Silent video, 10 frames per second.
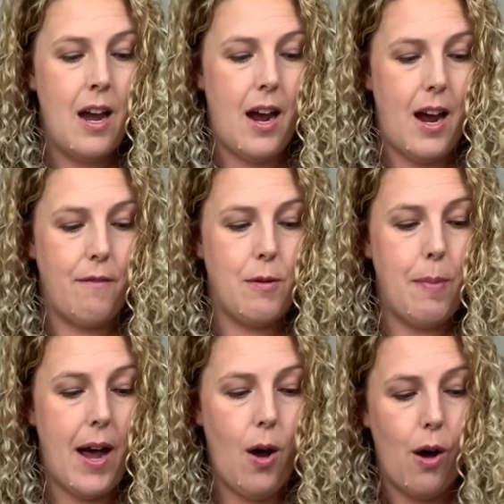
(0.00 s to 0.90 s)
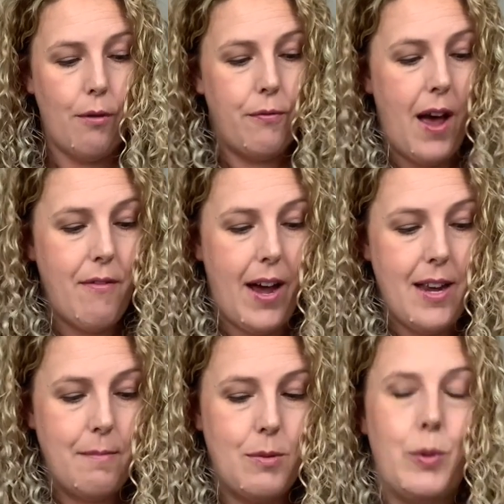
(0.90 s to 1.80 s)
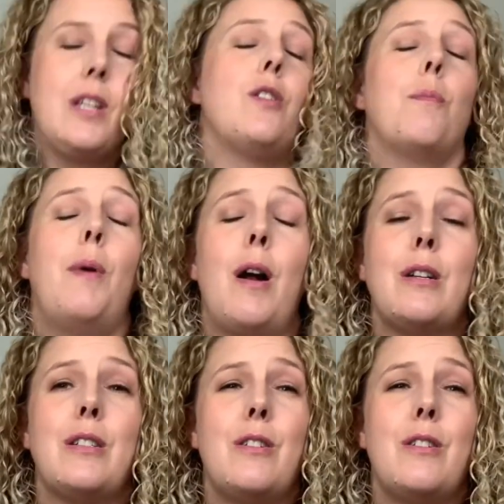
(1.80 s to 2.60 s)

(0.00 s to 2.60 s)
If you buy all 5 items within your box,